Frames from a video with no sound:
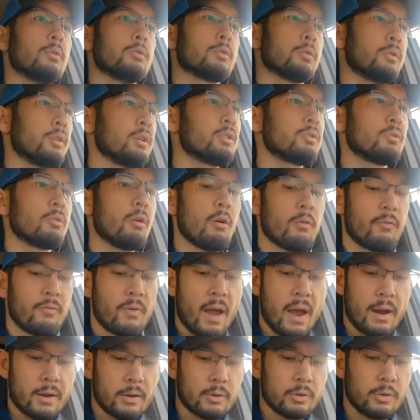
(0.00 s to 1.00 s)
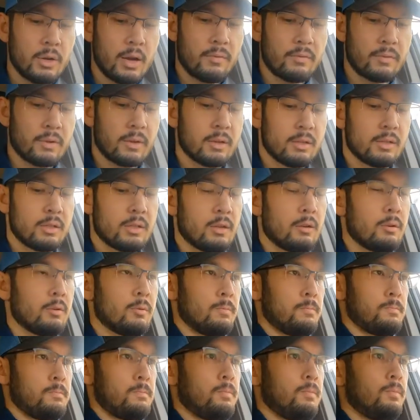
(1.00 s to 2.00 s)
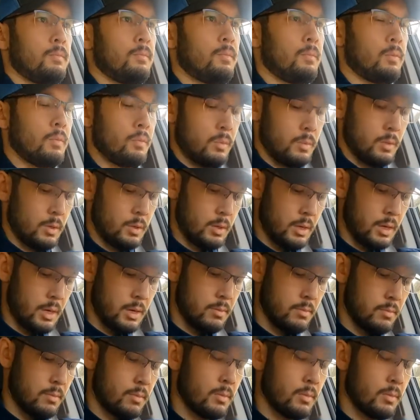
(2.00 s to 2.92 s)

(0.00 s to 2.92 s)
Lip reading: So these are all factors you have to consider. Okay?